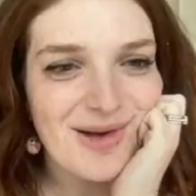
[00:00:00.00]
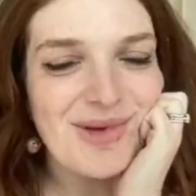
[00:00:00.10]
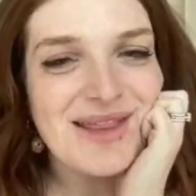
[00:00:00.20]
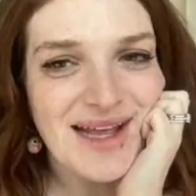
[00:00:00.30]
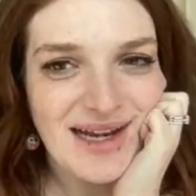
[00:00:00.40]

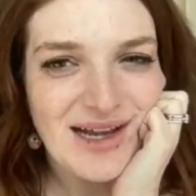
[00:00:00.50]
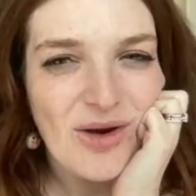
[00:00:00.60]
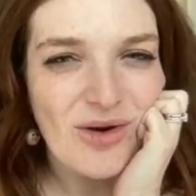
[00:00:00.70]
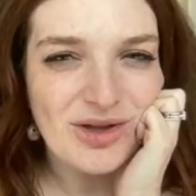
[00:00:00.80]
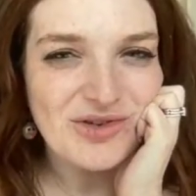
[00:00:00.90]
I
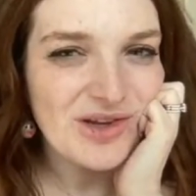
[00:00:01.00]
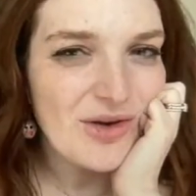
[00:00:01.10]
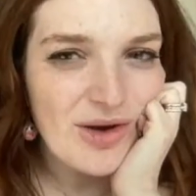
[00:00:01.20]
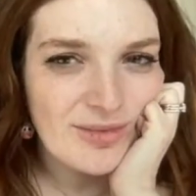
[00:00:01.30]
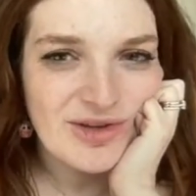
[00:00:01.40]
usually go
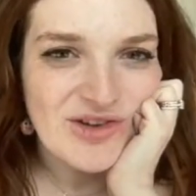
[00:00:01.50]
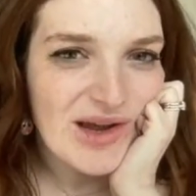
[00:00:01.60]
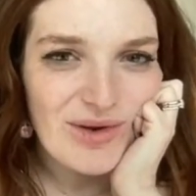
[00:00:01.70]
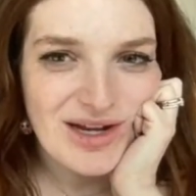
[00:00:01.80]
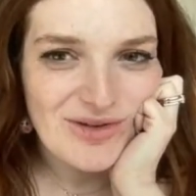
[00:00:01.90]
home and shower. I
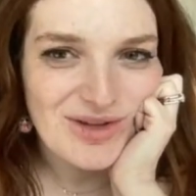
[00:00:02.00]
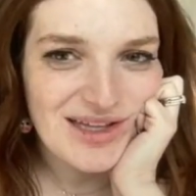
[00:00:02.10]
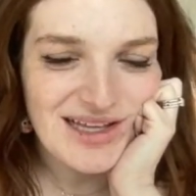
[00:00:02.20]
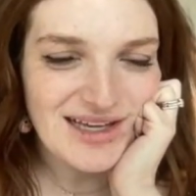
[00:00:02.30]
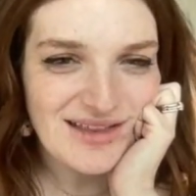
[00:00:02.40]
don't really
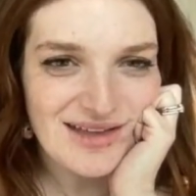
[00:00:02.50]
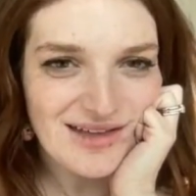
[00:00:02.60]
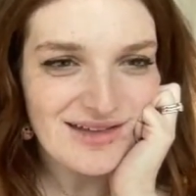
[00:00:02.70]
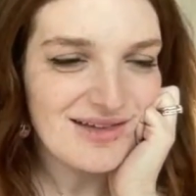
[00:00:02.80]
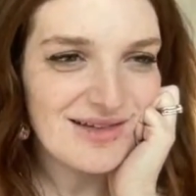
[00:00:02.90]
like the
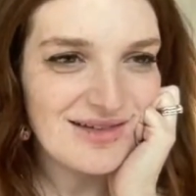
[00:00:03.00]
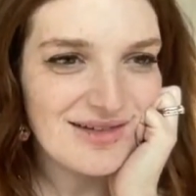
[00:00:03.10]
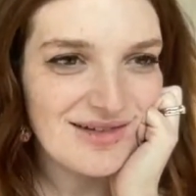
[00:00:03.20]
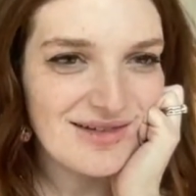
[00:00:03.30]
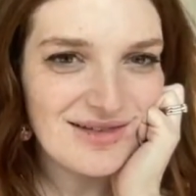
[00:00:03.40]

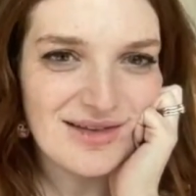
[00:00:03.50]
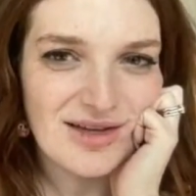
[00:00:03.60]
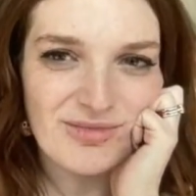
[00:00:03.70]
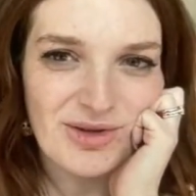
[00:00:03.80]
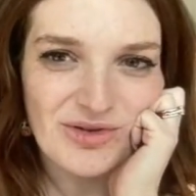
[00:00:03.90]

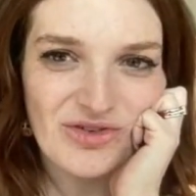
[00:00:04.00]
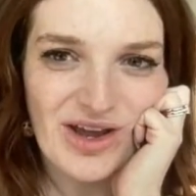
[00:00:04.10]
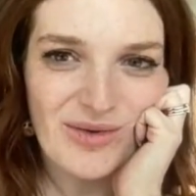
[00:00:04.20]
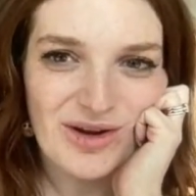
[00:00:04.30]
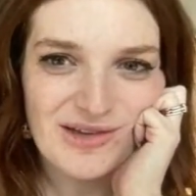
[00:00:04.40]
communal shower
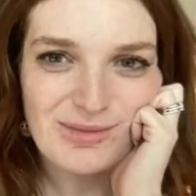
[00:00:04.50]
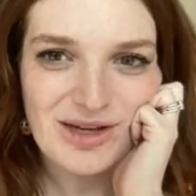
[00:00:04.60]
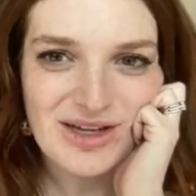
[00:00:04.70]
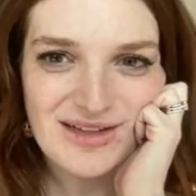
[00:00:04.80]
experience.